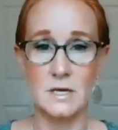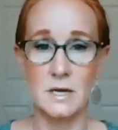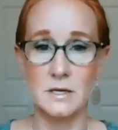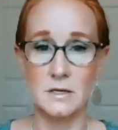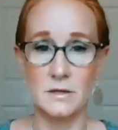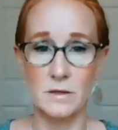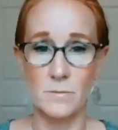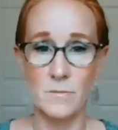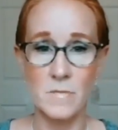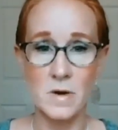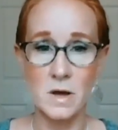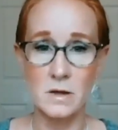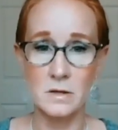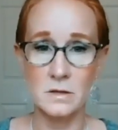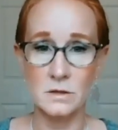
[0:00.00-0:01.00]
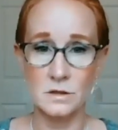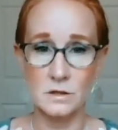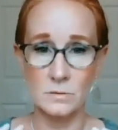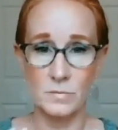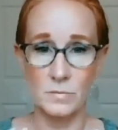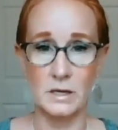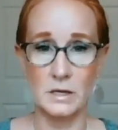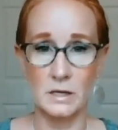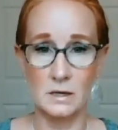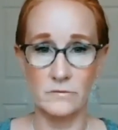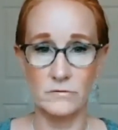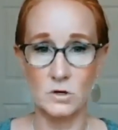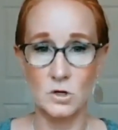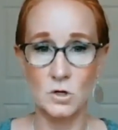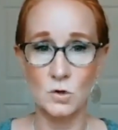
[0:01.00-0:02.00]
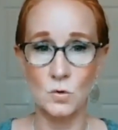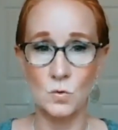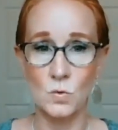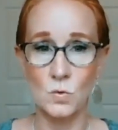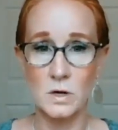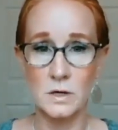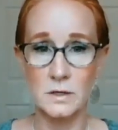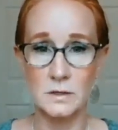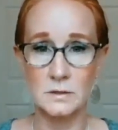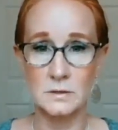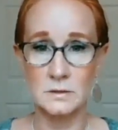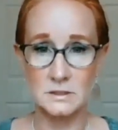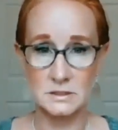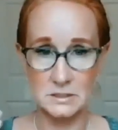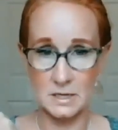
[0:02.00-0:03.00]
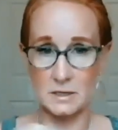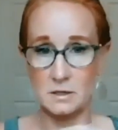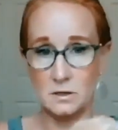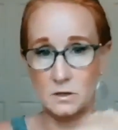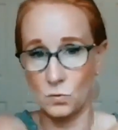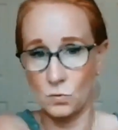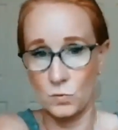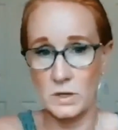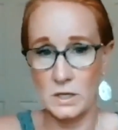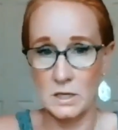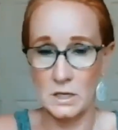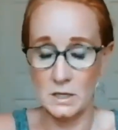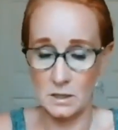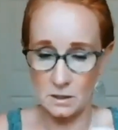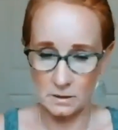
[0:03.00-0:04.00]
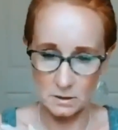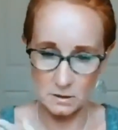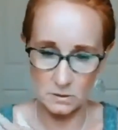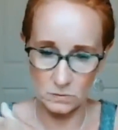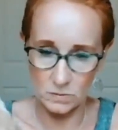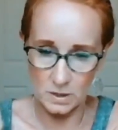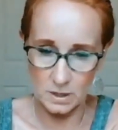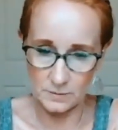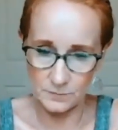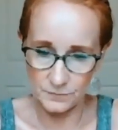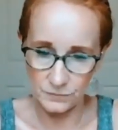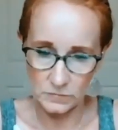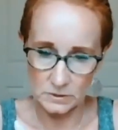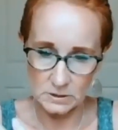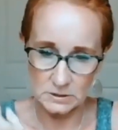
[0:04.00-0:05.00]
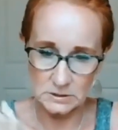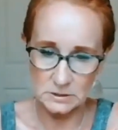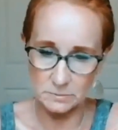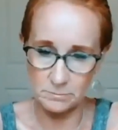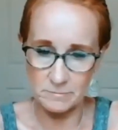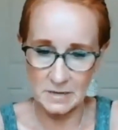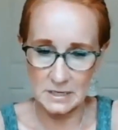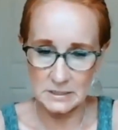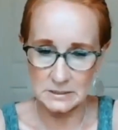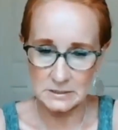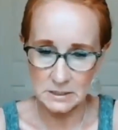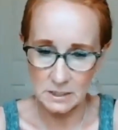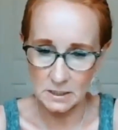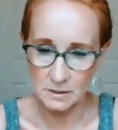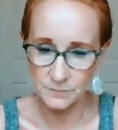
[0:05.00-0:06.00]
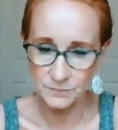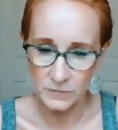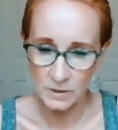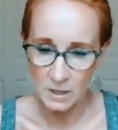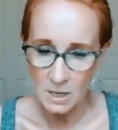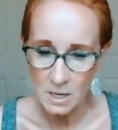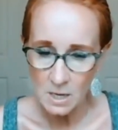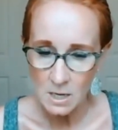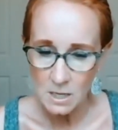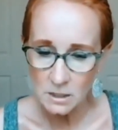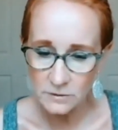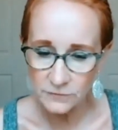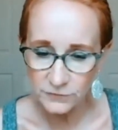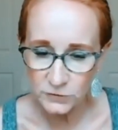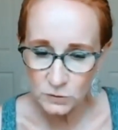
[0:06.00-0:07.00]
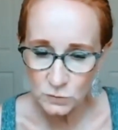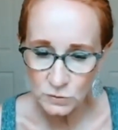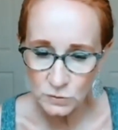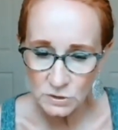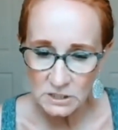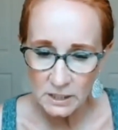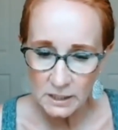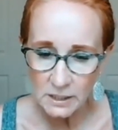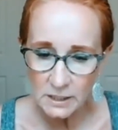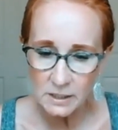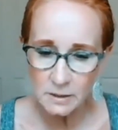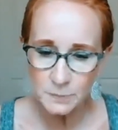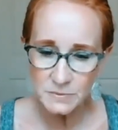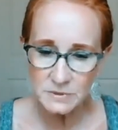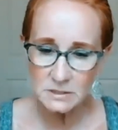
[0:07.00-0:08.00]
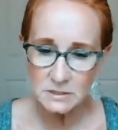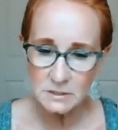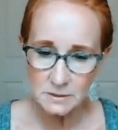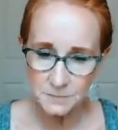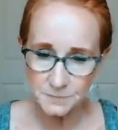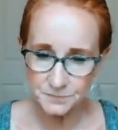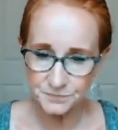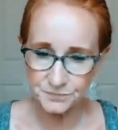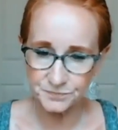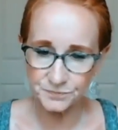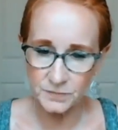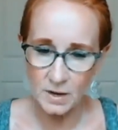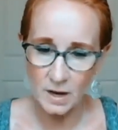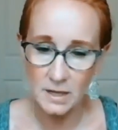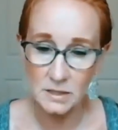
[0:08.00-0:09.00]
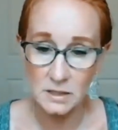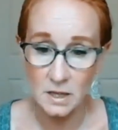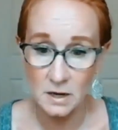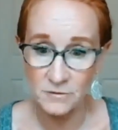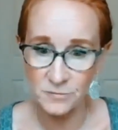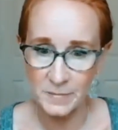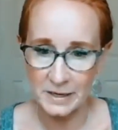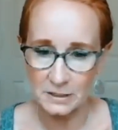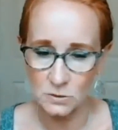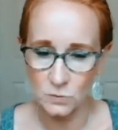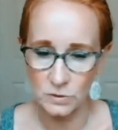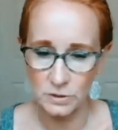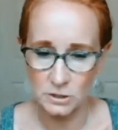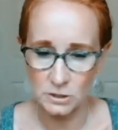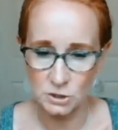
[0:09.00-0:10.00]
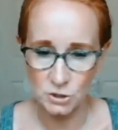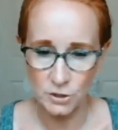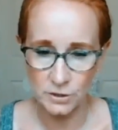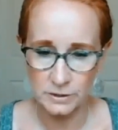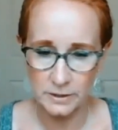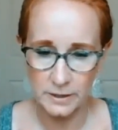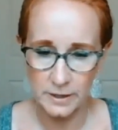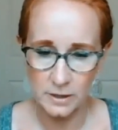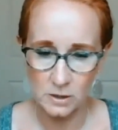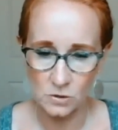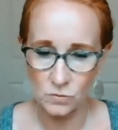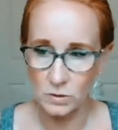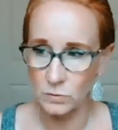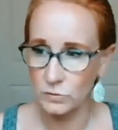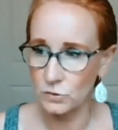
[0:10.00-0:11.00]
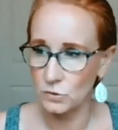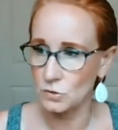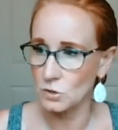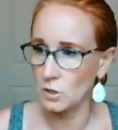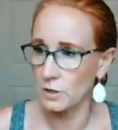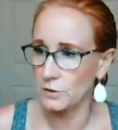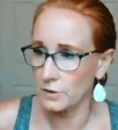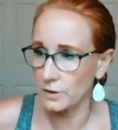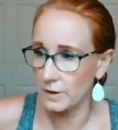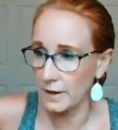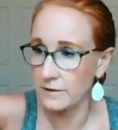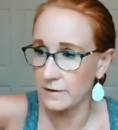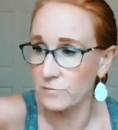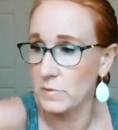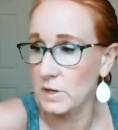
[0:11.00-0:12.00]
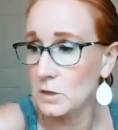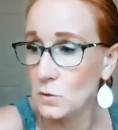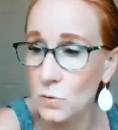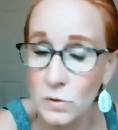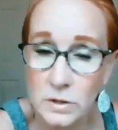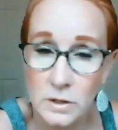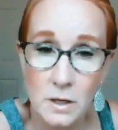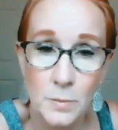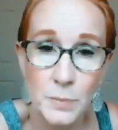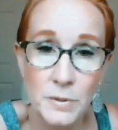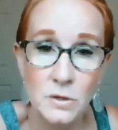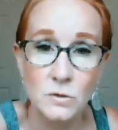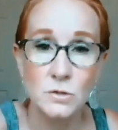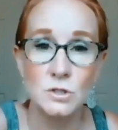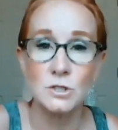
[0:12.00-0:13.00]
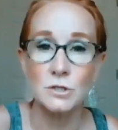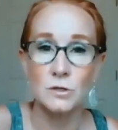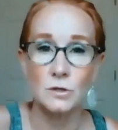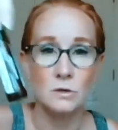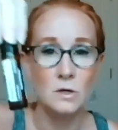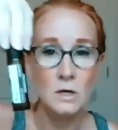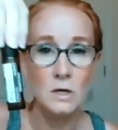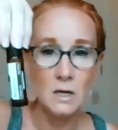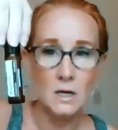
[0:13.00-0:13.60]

It's the end of the month, the beginning of a new one, it's the end of the week. All right. This is amazing. A few tips. I love Magnolia, Charlotte. I agree with your daughter. I have Magnolia up here too.